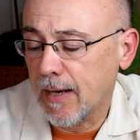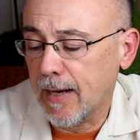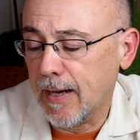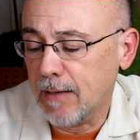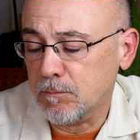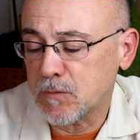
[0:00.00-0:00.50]

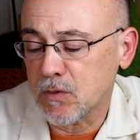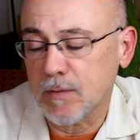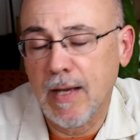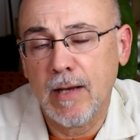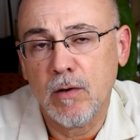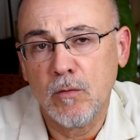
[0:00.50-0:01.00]
So
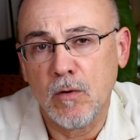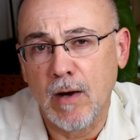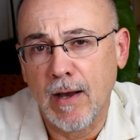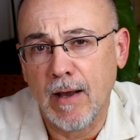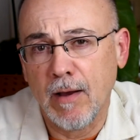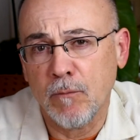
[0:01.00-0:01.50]
now
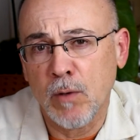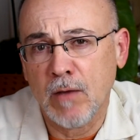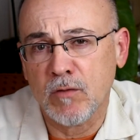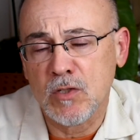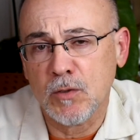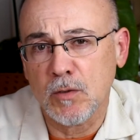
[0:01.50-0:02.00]
we
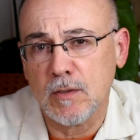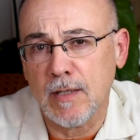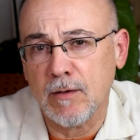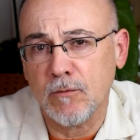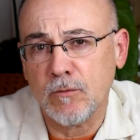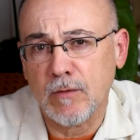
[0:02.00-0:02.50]
have a total
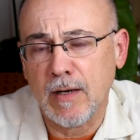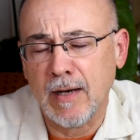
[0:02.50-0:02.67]
of,